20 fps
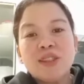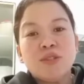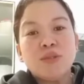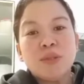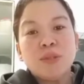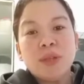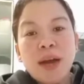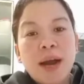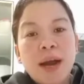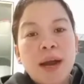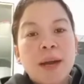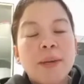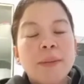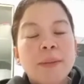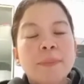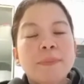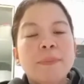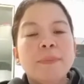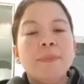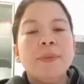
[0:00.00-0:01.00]
to
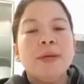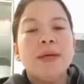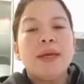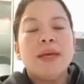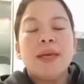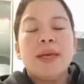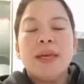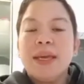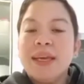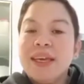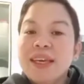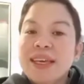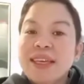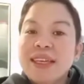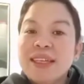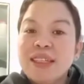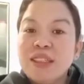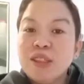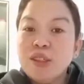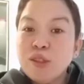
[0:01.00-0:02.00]
come
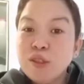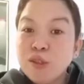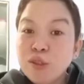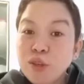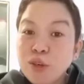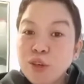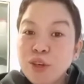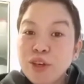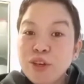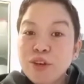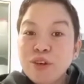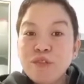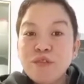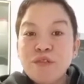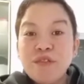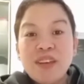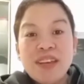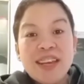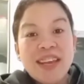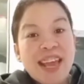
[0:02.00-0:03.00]
and enjoy your
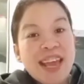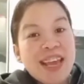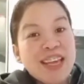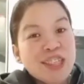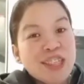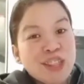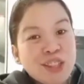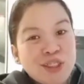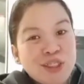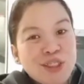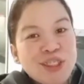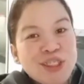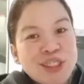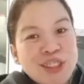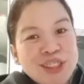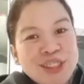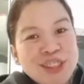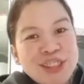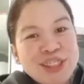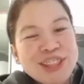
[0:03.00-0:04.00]

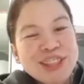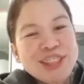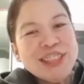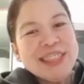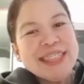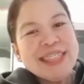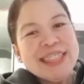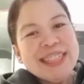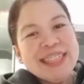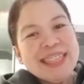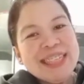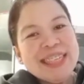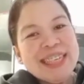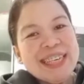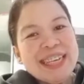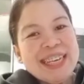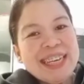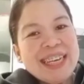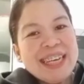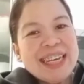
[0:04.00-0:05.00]
vacation.
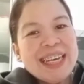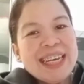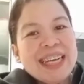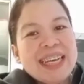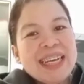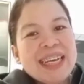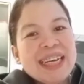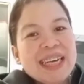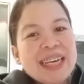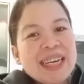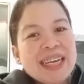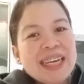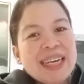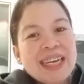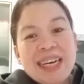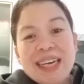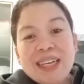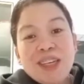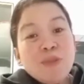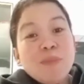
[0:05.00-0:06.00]

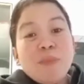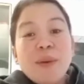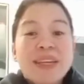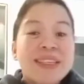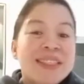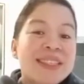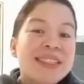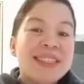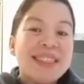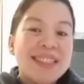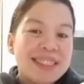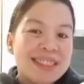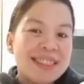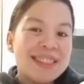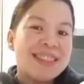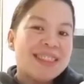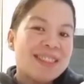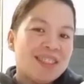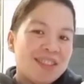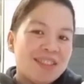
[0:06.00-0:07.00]
Ayoko stress.
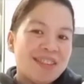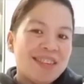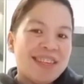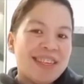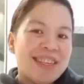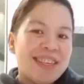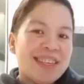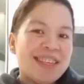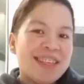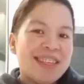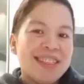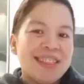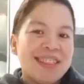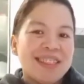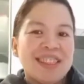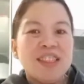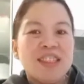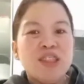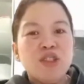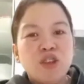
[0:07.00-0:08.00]

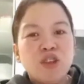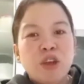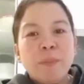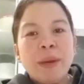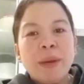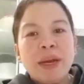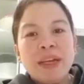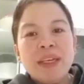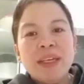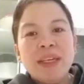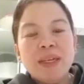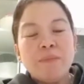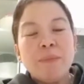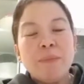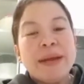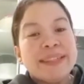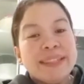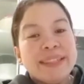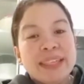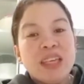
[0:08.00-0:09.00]
Enjoy
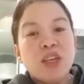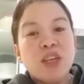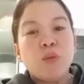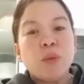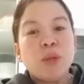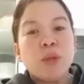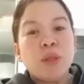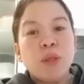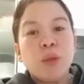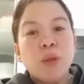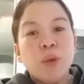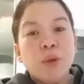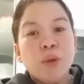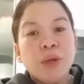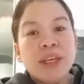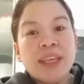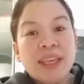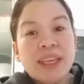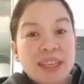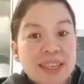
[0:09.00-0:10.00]
bonding with your
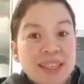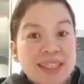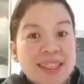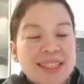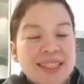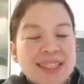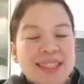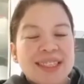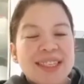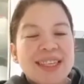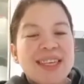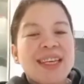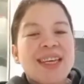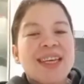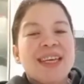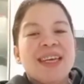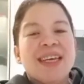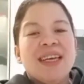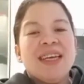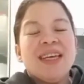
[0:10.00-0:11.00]
kids.
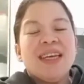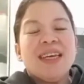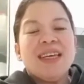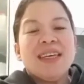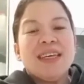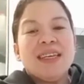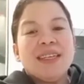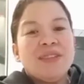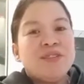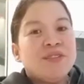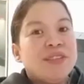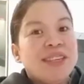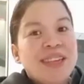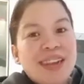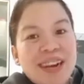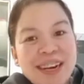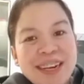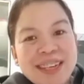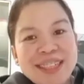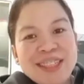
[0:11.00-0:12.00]
And
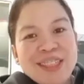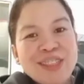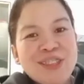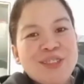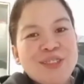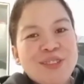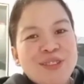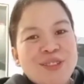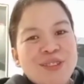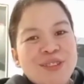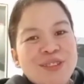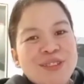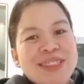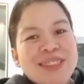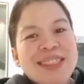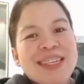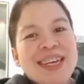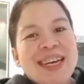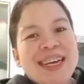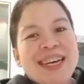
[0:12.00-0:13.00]
regards ko
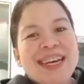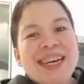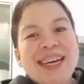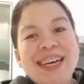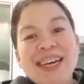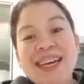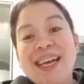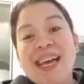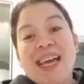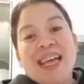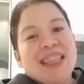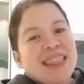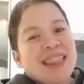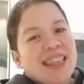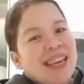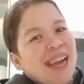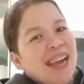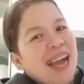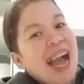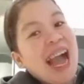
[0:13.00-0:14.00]
sa
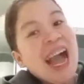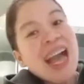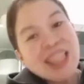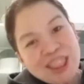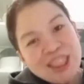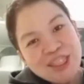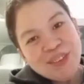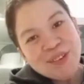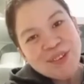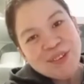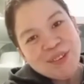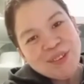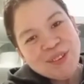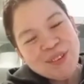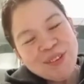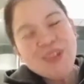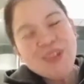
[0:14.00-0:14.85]
aga-ato.